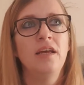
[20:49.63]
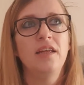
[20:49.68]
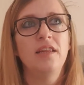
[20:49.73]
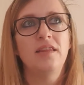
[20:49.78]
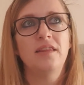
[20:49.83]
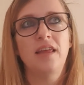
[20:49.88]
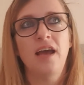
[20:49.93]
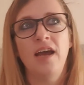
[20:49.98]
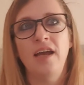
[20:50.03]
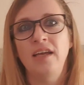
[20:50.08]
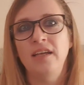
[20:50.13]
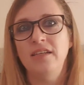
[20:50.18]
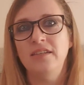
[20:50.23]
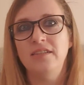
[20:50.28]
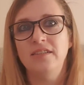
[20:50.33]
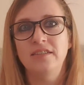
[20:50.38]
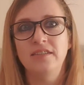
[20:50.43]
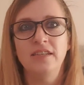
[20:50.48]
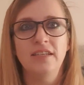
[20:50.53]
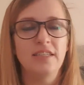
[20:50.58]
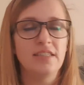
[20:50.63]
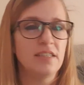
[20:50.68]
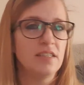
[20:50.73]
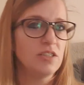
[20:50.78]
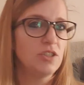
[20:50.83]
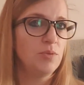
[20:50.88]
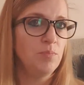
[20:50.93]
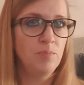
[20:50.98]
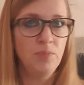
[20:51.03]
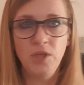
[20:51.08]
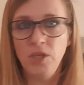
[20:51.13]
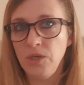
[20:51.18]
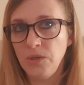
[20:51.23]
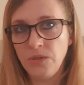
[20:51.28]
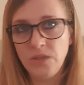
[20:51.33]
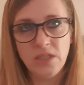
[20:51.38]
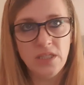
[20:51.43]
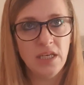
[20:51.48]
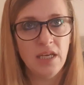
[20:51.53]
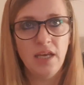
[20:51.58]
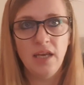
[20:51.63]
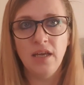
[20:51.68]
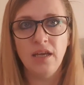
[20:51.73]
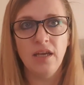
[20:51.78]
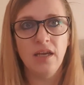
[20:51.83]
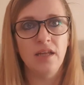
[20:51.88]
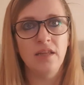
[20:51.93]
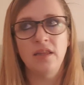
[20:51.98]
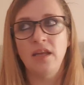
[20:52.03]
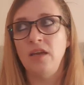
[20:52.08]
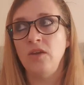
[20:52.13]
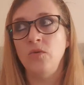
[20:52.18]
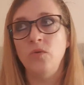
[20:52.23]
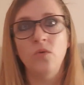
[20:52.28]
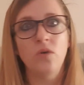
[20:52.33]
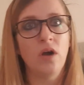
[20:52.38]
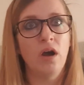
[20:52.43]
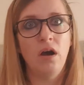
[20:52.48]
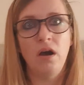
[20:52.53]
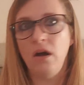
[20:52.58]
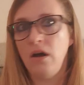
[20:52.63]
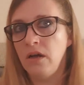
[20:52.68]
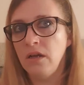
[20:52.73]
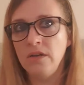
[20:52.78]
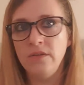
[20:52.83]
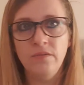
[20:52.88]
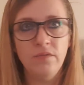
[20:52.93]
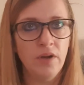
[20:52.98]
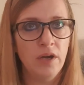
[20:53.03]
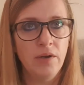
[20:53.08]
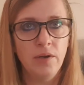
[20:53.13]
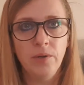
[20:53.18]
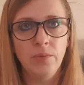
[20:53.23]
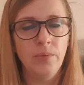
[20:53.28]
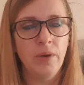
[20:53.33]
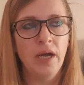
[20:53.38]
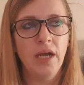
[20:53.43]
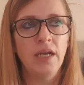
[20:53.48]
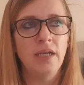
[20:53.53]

they listened to music and they all got on very well.